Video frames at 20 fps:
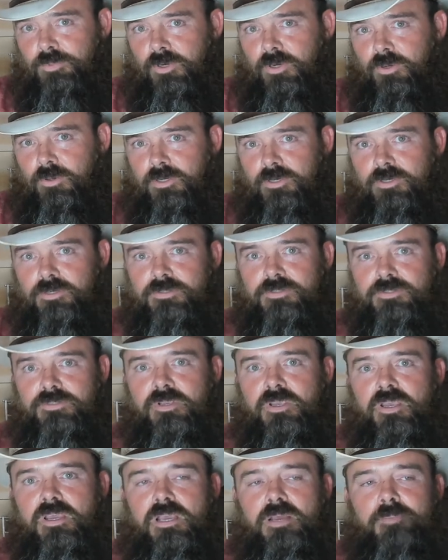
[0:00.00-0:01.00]
brokers
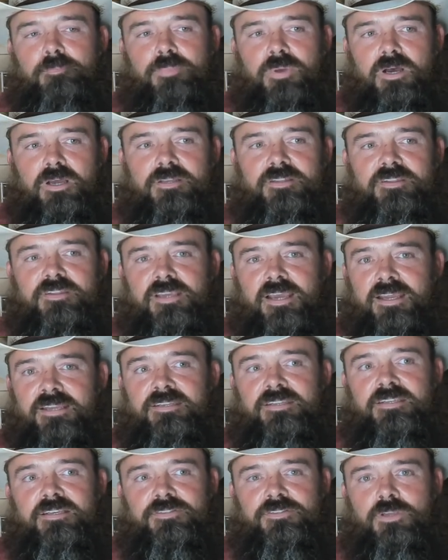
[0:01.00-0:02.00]
but the
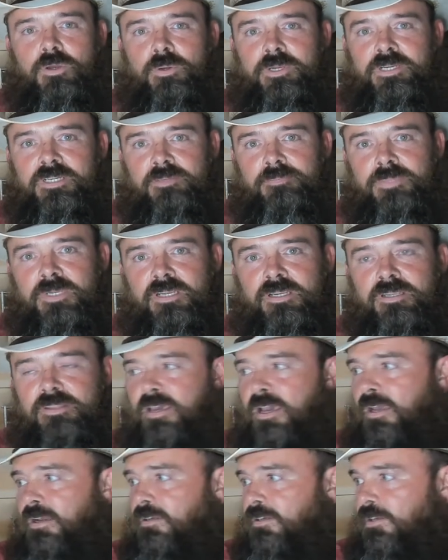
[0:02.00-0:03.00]
idea is going to be
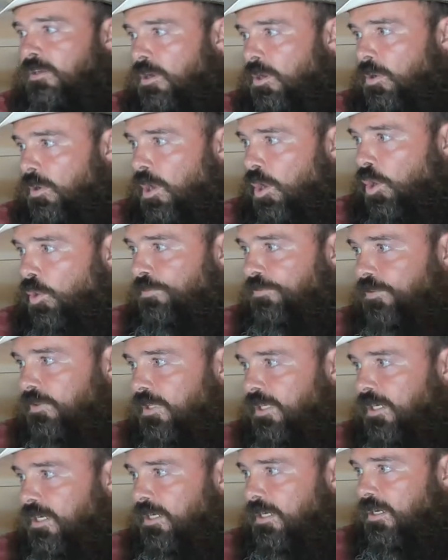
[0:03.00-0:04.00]
that, you know,
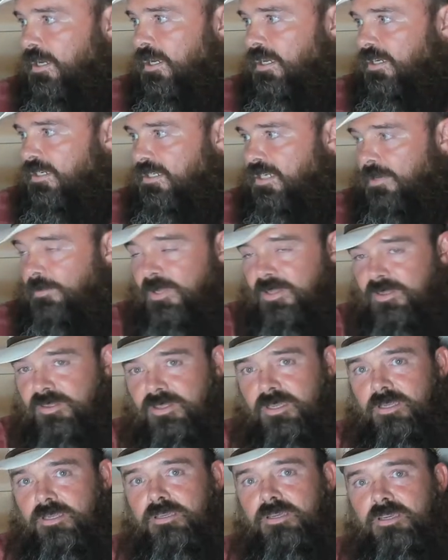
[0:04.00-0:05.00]
hopefully,
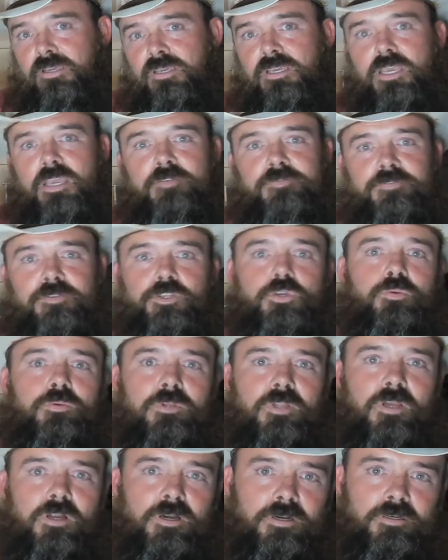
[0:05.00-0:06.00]
Timothy, if you
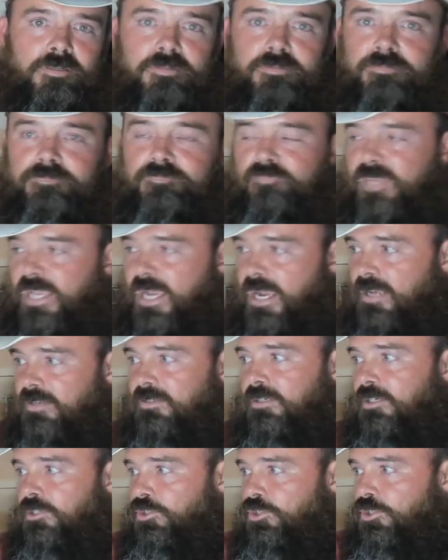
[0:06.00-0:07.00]
learn as
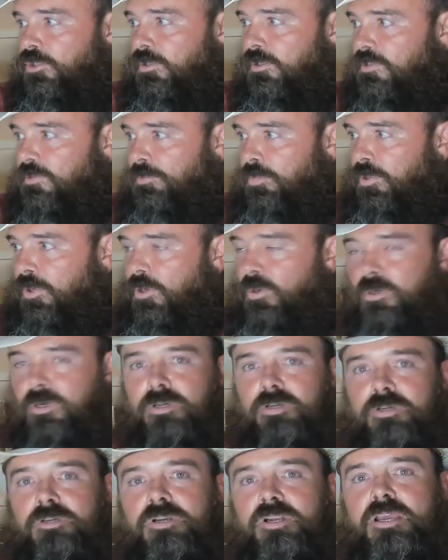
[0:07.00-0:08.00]
an insurance
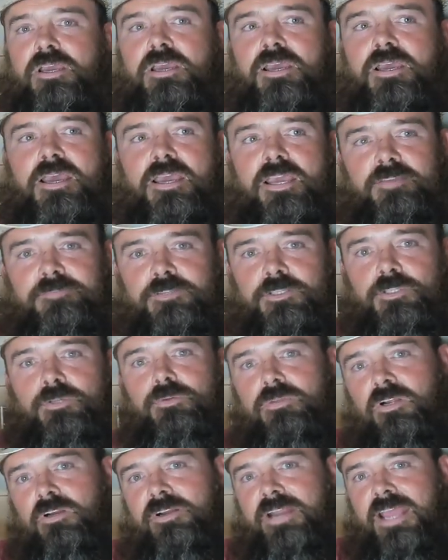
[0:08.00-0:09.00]
broker, if you
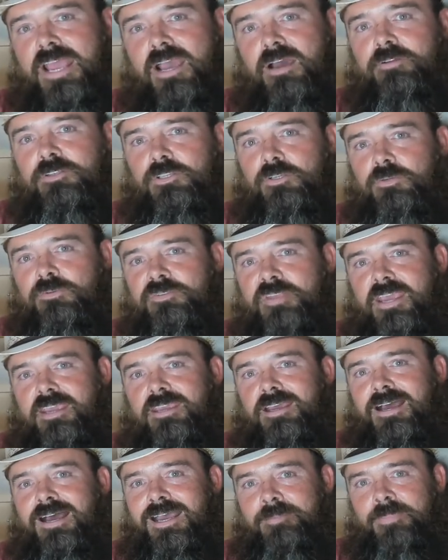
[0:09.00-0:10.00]
learn how to use
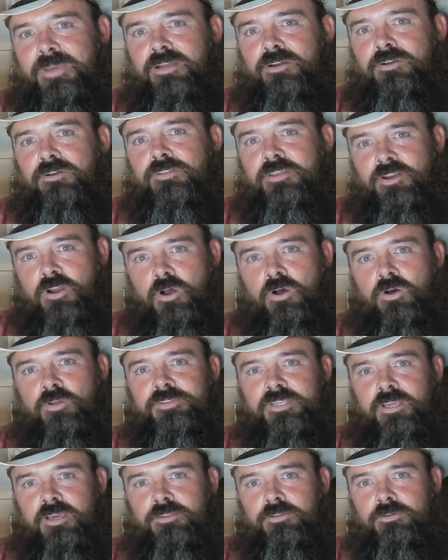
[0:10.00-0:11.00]
AI better than all
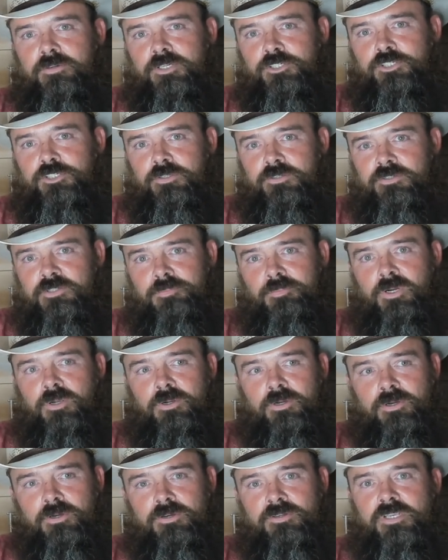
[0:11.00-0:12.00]
the other insurance
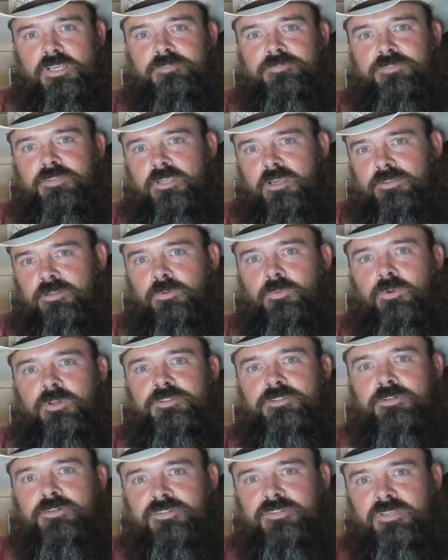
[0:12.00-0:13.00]
brokers, if the other
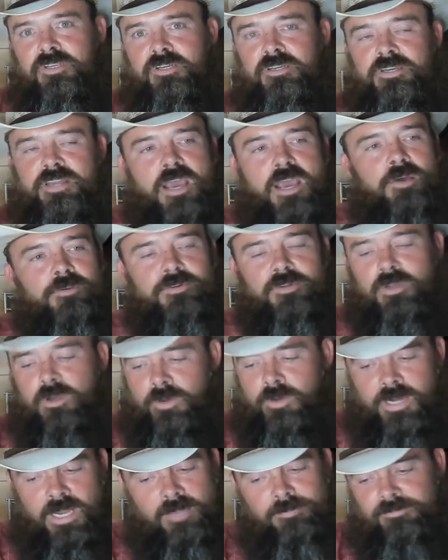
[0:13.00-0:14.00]
ones are sitting down
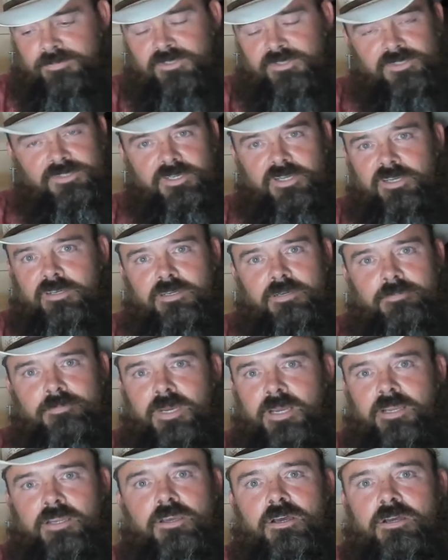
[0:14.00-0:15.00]
going, I'm sticking to
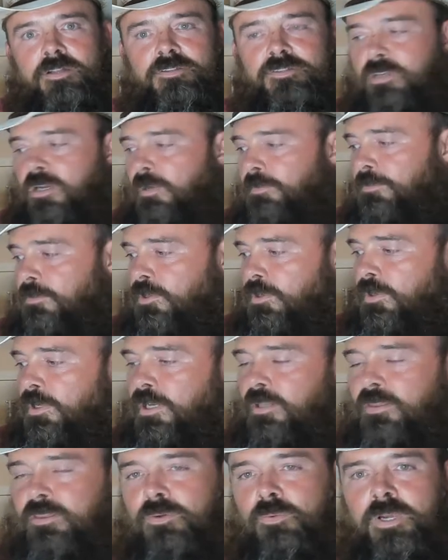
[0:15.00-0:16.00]
my guns and I'm
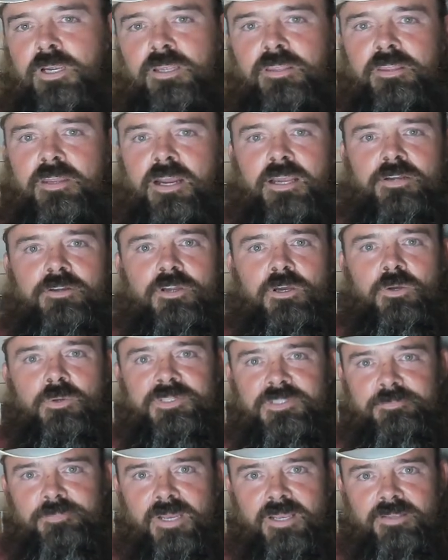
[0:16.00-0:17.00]
doing it the way that I know
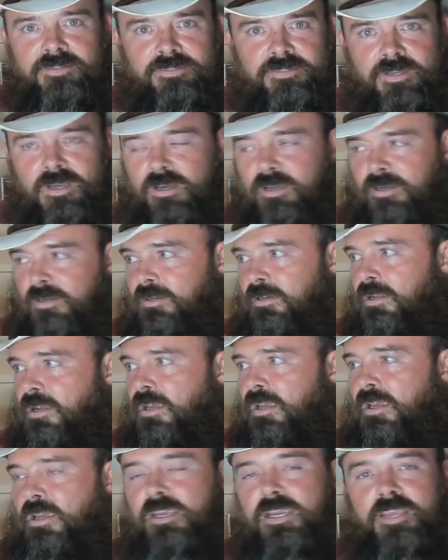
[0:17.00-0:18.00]
it's best done,
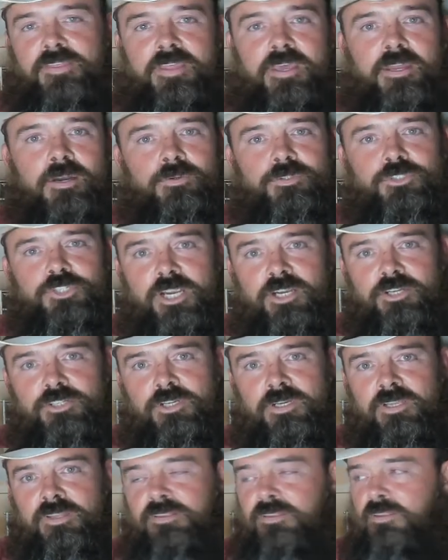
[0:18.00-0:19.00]
and they don't change
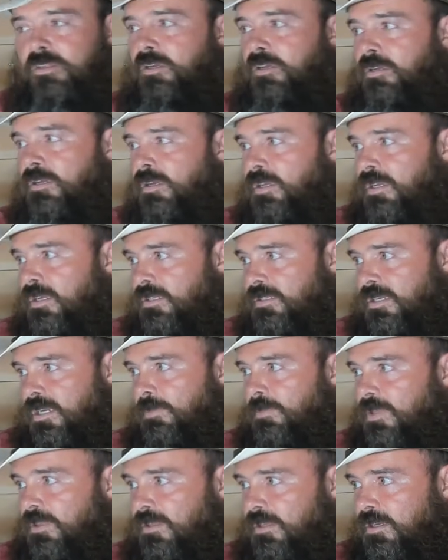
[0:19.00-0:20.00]
anything,
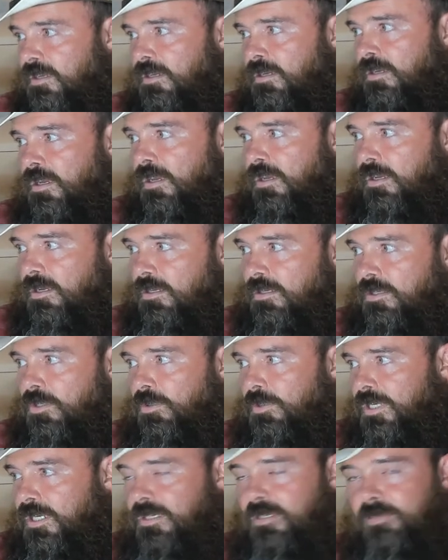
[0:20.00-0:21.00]
Timothy,
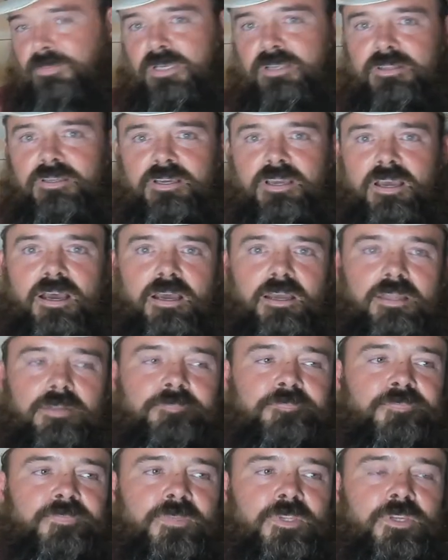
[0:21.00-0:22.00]
you need to be the guy